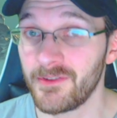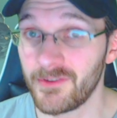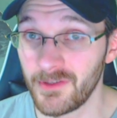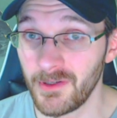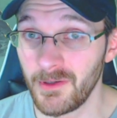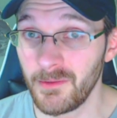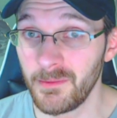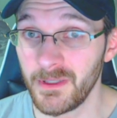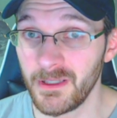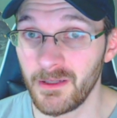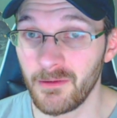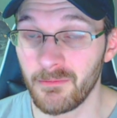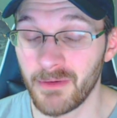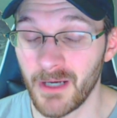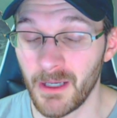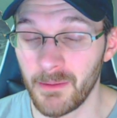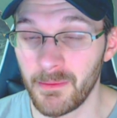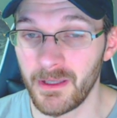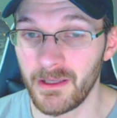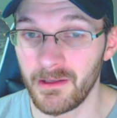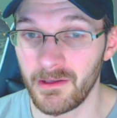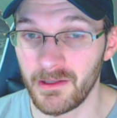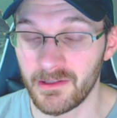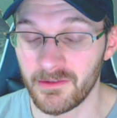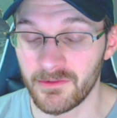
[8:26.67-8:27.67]
assuming they'll
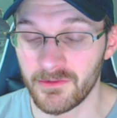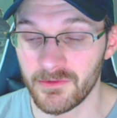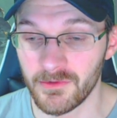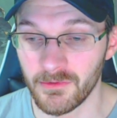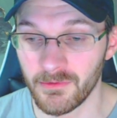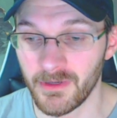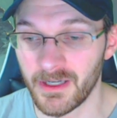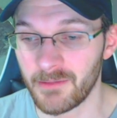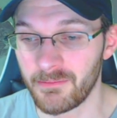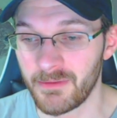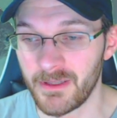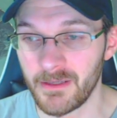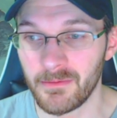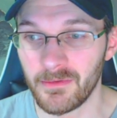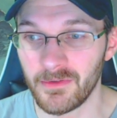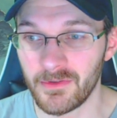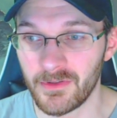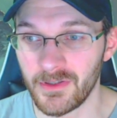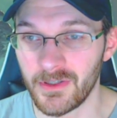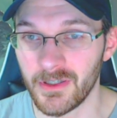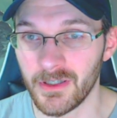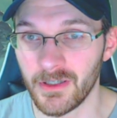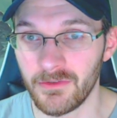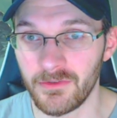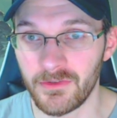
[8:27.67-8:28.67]
probably direct people
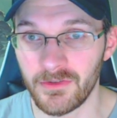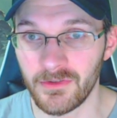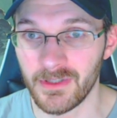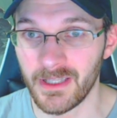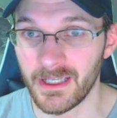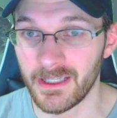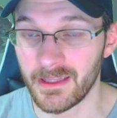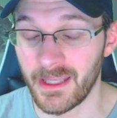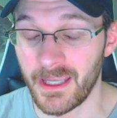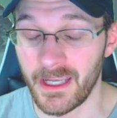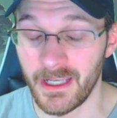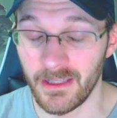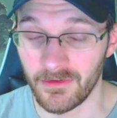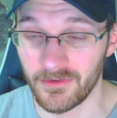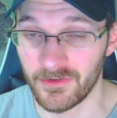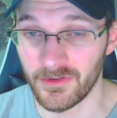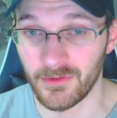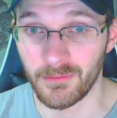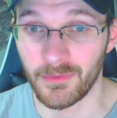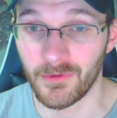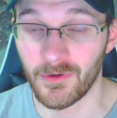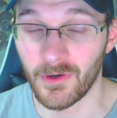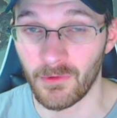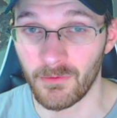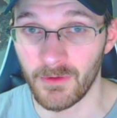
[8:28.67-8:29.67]
to go to like the Halo
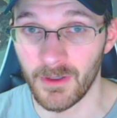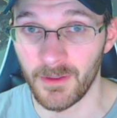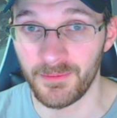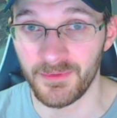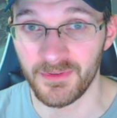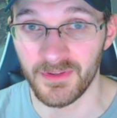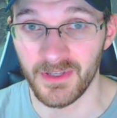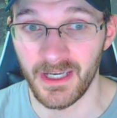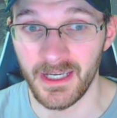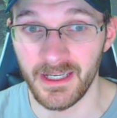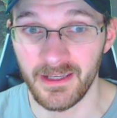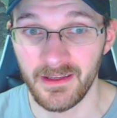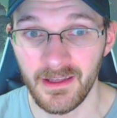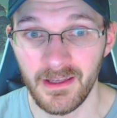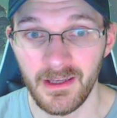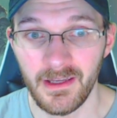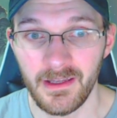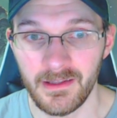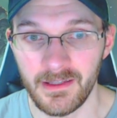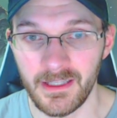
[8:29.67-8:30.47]
support website